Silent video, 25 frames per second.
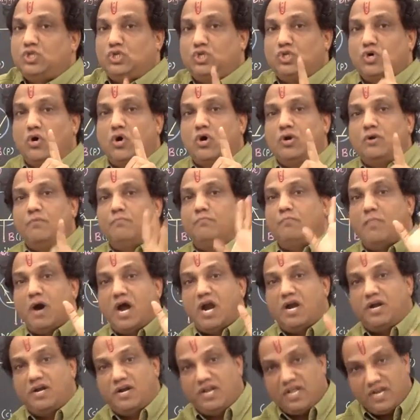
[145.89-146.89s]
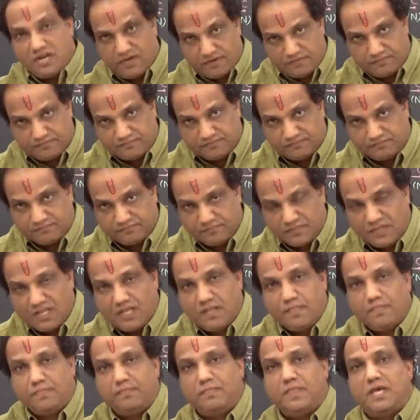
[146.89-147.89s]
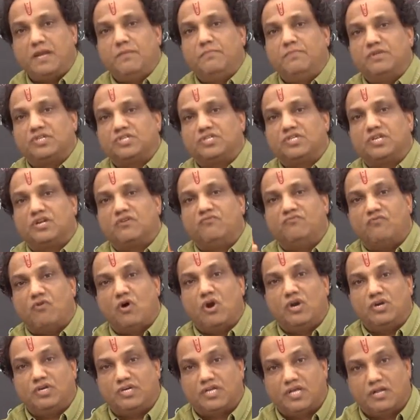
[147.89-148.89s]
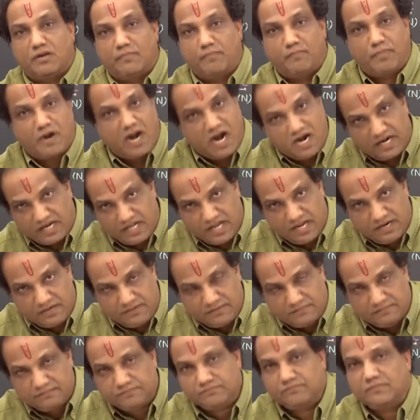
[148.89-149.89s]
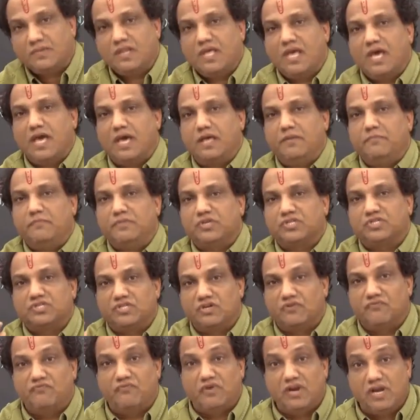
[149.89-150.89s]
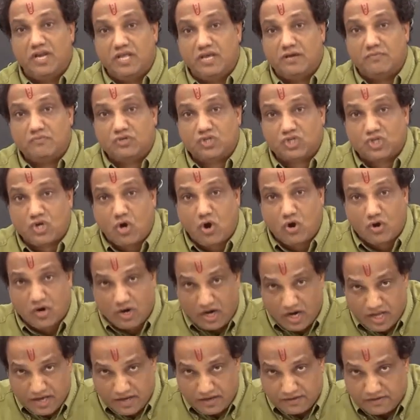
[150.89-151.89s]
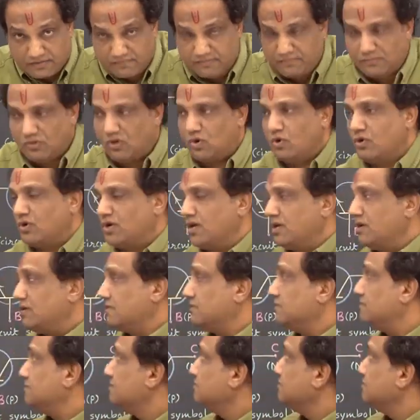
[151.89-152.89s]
John Bardeen, then Mr. Walter Brattain and Mr. William Shockley. Look here,